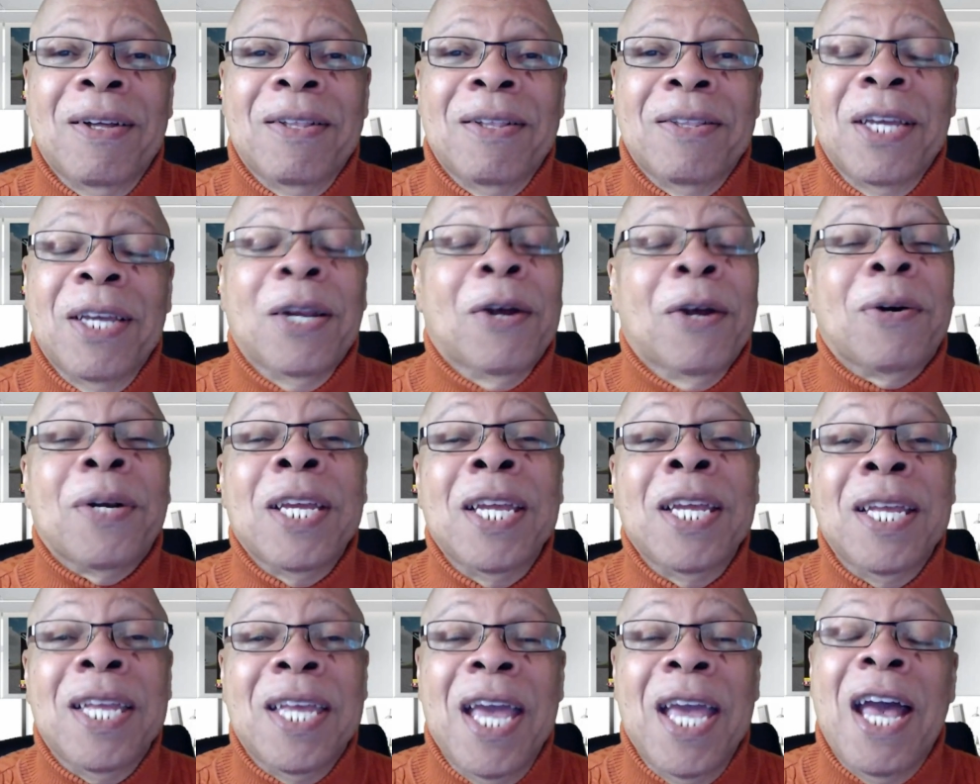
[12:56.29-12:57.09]
They don't
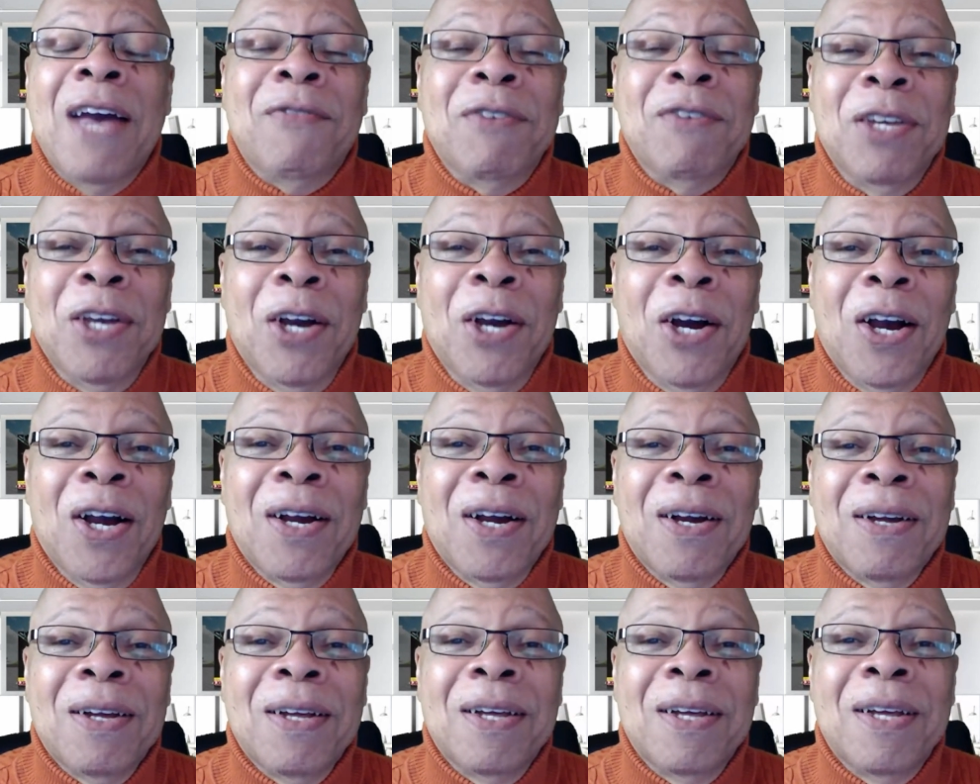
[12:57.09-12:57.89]
eat
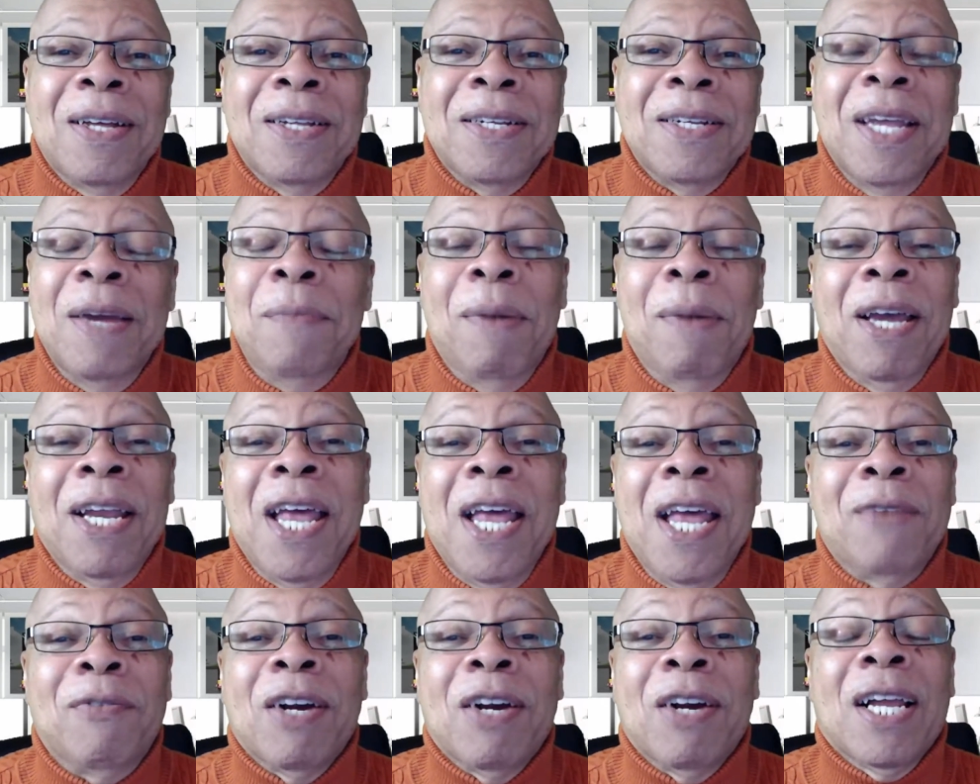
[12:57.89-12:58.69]
caviar. They might
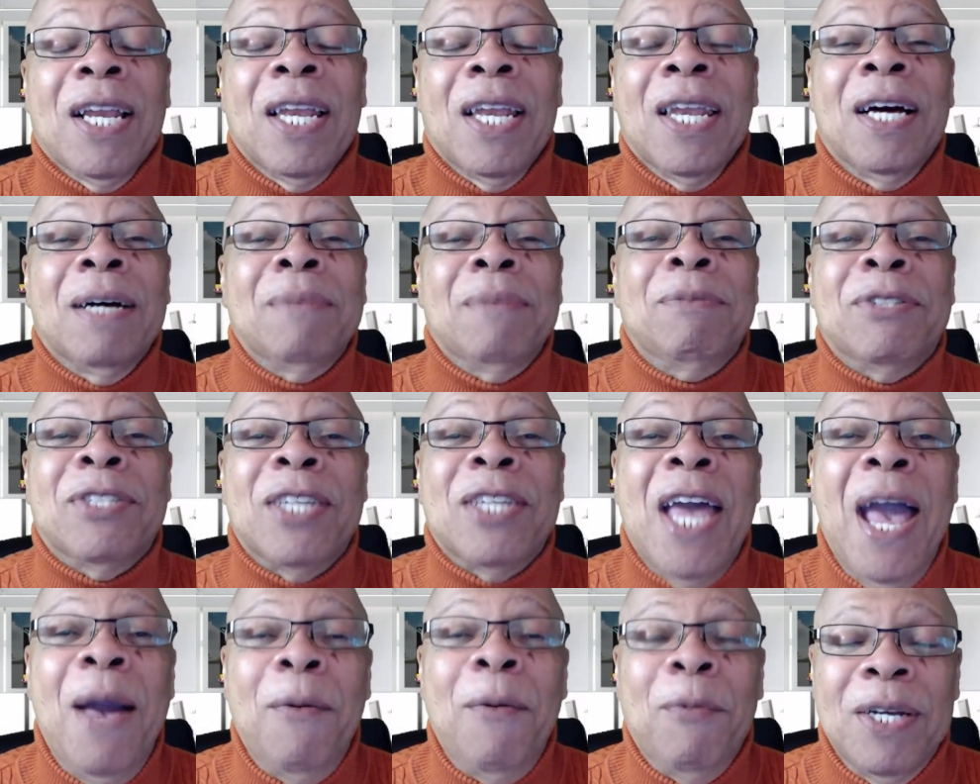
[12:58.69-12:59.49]
have a club
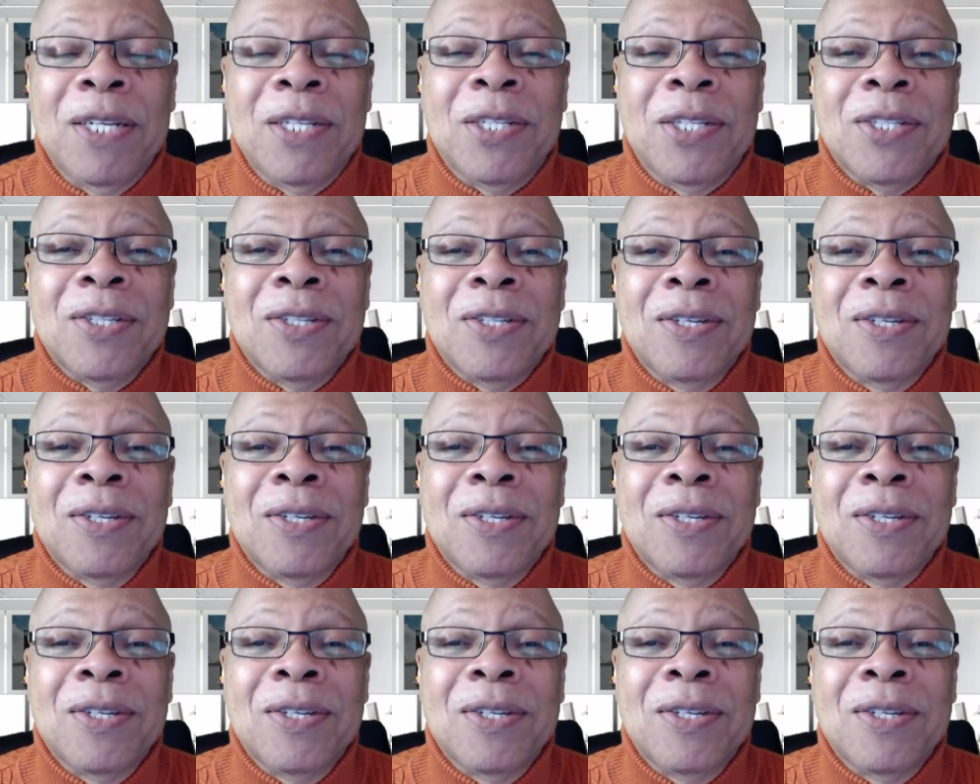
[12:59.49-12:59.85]
sandwich.